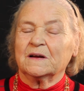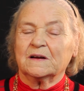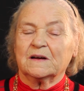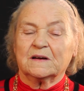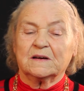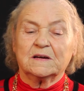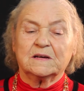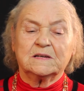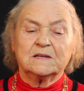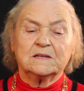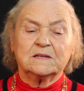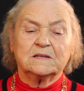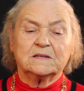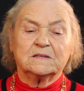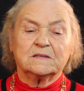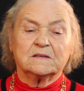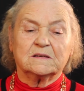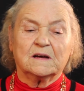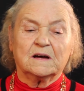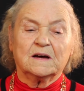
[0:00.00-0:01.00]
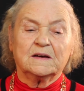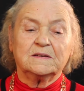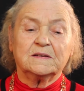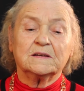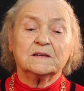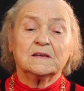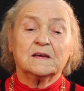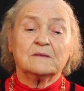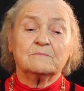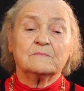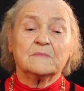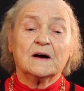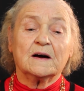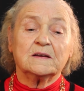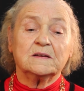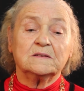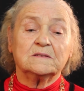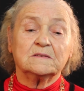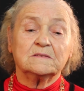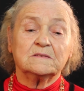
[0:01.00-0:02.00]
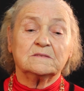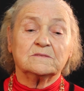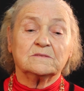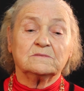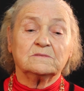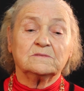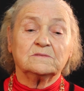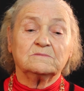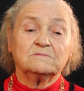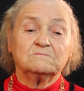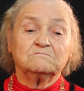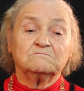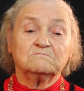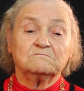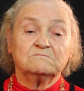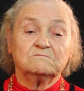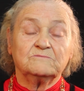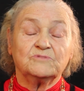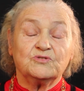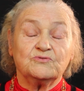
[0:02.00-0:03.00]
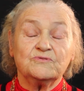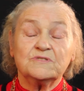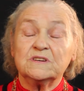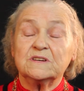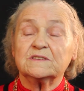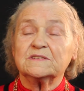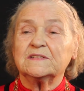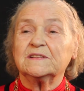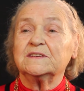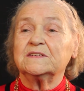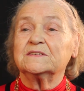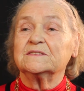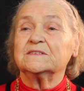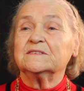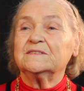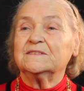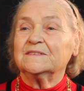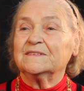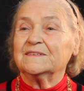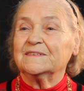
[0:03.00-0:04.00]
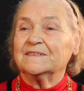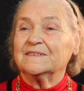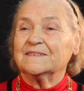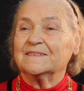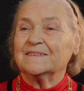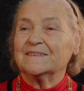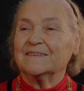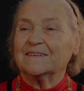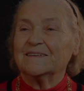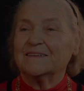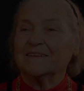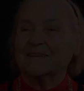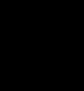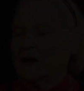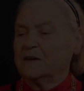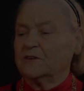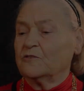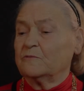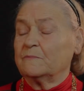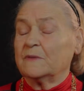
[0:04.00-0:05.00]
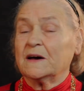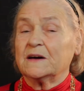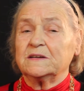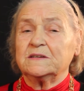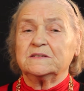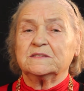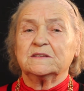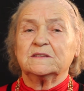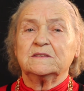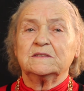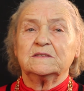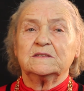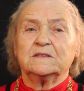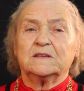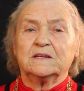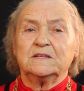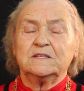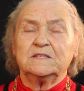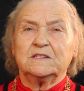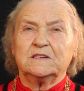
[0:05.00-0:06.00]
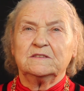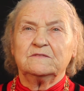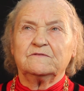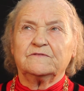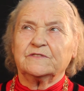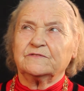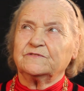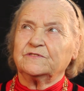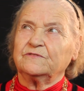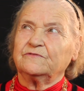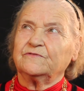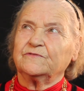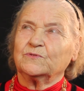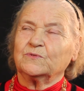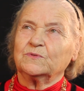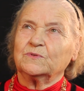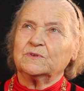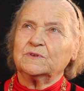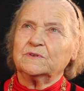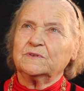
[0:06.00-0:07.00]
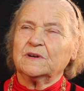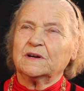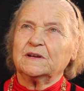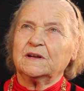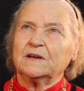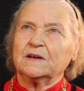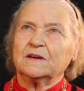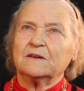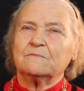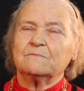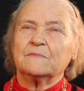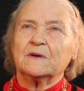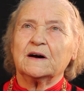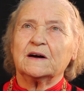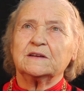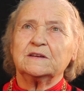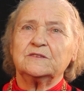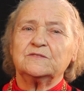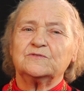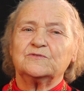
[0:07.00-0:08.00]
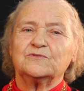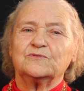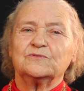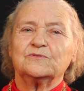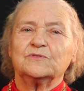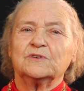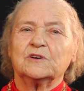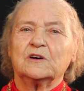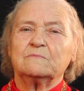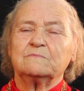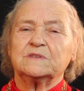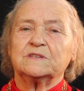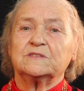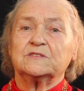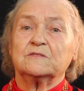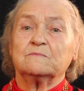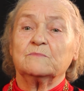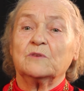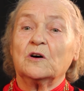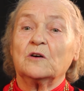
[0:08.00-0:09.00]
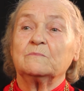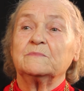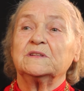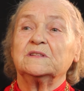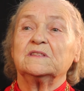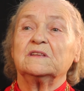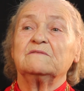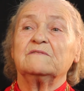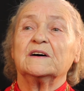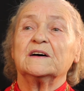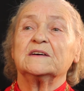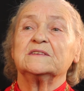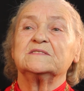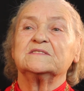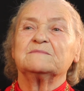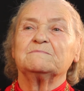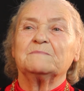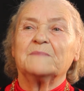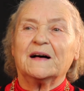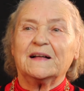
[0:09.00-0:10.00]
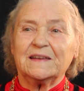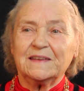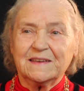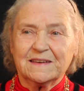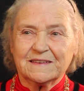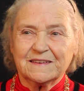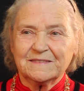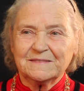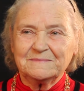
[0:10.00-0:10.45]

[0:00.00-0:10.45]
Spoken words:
and I didn't get married until 2 years later. I got married in 1954, and I got married to a Mr Mohammed Malik,